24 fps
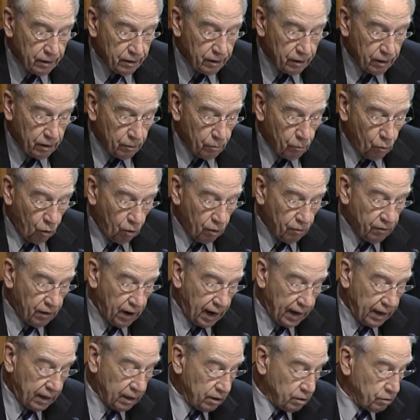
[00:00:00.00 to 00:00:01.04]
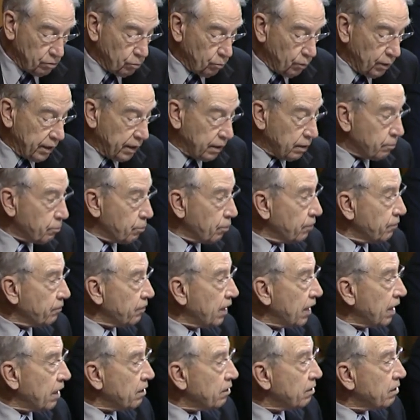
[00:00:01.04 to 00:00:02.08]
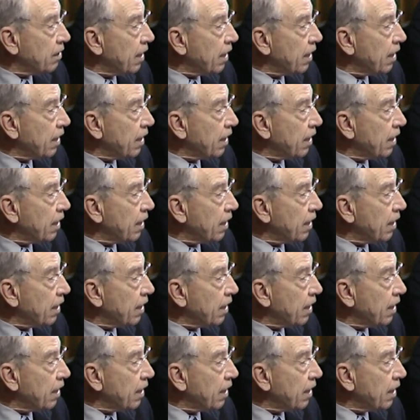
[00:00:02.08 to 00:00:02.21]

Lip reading: the more violence we can prevent.